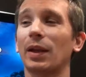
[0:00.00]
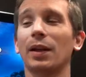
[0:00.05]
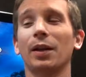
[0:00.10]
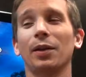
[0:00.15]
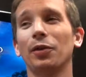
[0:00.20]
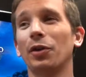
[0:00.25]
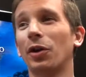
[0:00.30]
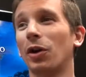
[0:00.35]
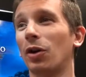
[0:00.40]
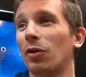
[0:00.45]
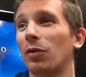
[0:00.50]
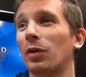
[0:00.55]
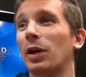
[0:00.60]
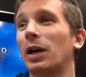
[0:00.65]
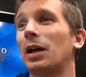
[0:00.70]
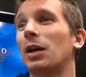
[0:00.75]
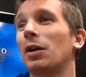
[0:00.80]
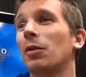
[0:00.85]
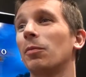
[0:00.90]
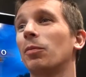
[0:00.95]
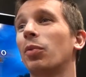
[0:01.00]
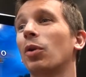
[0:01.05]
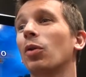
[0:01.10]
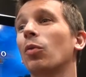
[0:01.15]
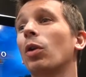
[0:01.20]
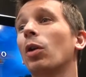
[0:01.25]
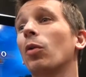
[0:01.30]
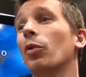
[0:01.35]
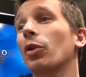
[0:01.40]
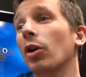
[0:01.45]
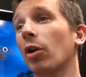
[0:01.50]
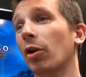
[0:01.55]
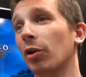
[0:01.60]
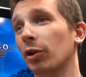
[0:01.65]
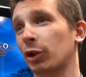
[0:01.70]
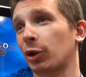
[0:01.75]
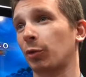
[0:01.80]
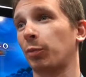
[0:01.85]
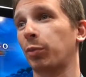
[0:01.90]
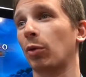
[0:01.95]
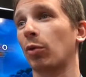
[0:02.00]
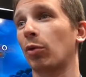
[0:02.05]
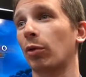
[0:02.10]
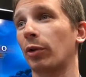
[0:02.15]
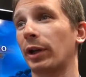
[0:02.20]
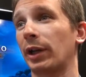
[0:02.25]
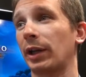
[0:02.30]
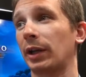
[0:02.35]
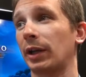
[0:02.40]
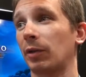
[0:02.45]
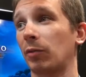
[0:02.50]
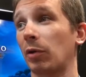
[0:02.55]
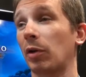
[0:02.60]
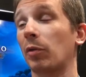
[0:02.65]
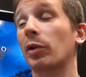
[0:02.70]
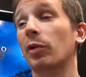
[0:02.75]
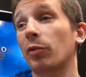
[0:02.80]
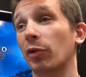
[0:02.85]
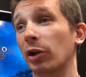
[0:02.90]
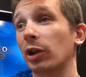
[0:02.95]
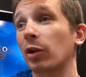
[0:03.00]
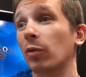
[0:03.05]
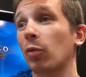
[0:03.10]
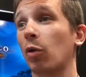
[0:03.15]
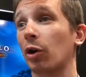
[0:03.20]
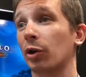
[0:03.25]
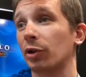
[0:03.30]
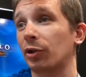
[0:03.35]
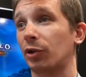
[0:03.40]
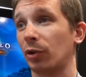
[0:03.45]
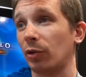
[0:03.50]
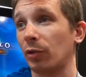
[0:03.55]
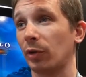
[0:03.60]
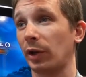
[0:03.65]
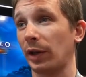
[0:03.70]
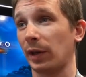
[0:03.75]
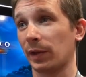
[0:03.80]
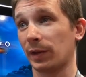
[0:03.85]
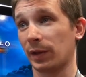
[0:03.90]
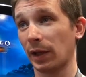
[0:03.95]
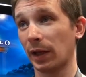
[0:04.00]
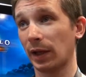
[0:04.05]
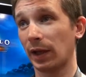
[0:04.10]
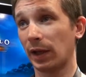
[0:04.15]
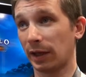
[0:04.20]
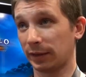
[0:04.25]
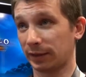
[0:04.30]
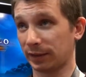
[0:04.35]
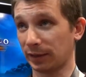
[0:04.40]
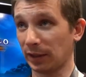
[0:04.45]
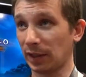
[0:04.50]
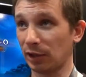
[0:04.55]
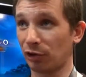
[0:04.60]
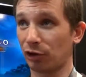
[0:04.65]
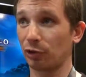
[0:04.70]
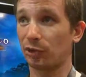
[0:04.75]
No, but what we are exploring and what we really want to do is to let you